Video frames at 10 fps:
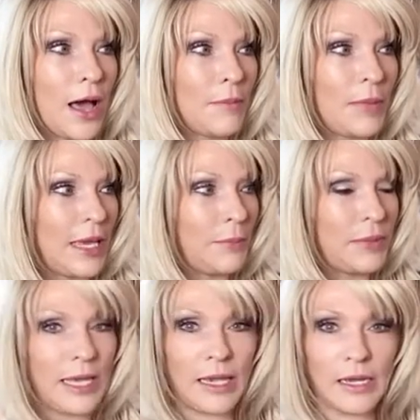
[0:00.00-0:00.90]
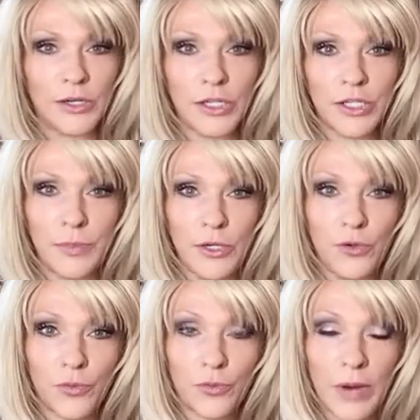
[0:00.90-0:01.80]
it began to be
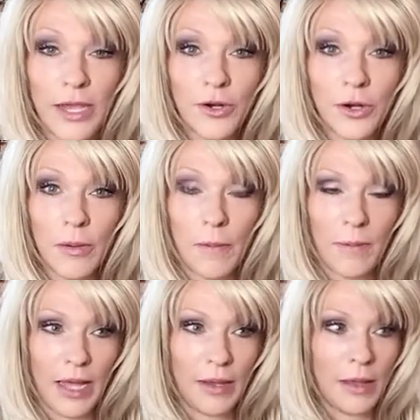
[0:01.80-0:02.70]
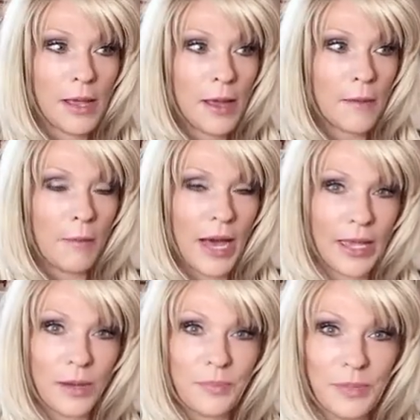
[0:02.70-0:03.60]
greater. My
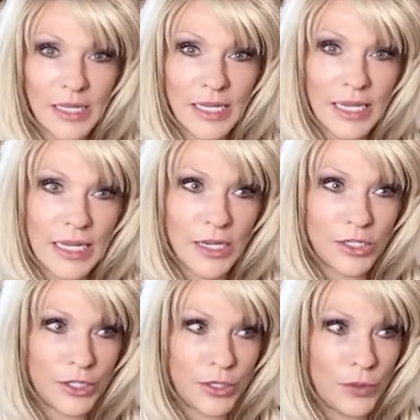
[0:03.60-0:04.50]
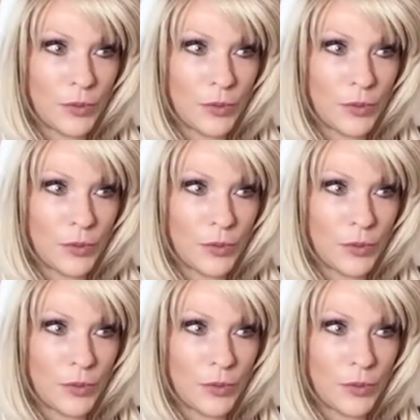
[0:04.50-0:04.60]
ability to